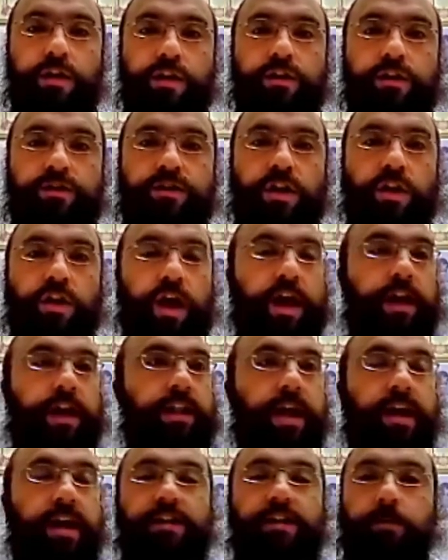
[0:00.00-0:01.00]
So I
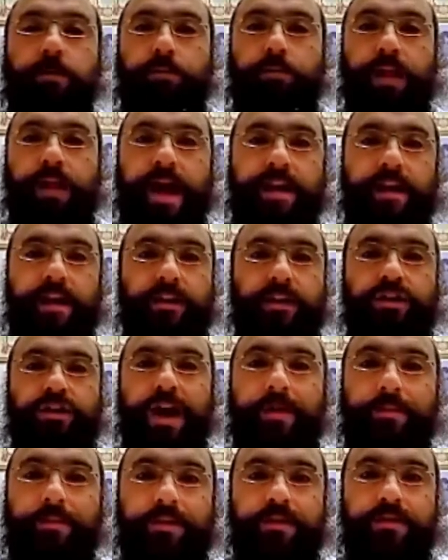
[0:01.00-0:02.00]
like to plan on
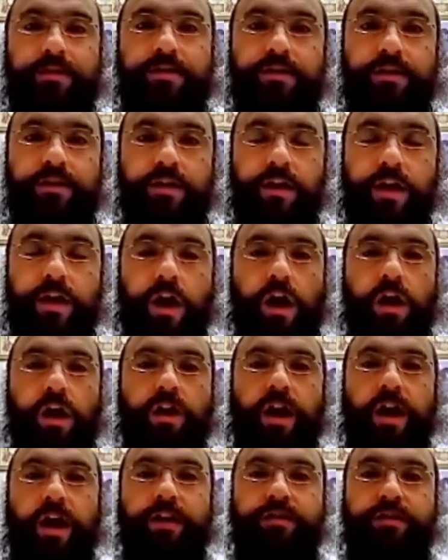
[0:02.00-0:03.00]
Shabbos all
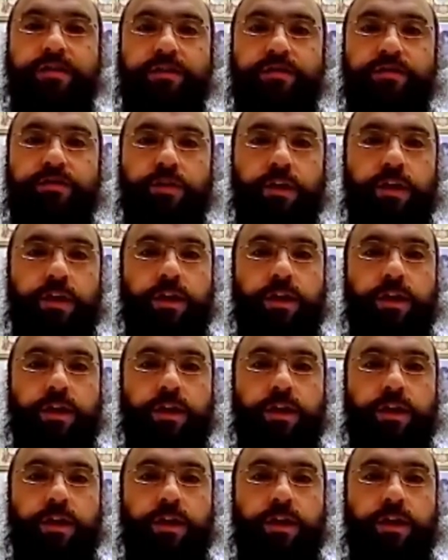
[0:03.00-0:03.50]
kinds of